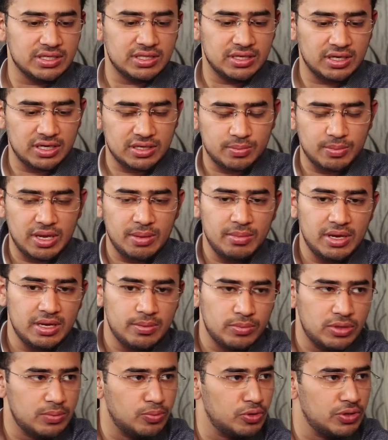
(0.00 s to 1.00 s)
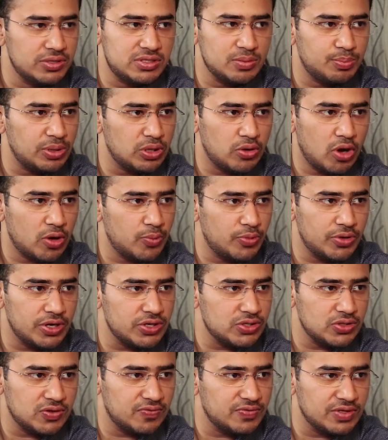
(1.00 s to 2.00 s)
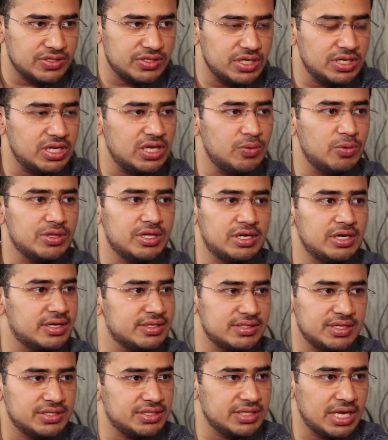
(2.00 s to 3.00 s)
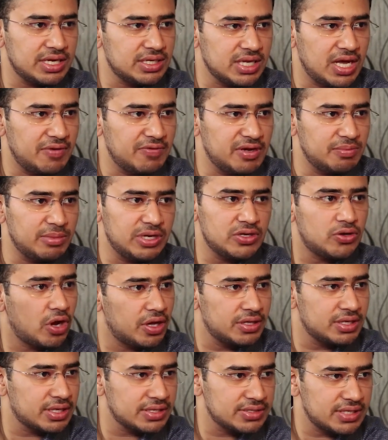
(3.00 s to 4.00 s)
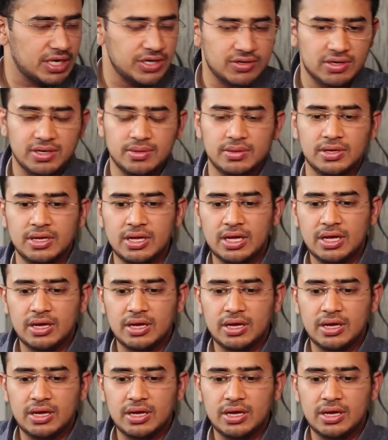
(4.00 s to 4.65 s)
either it may be the municipal corporation of the city, whether it is the state government or the central,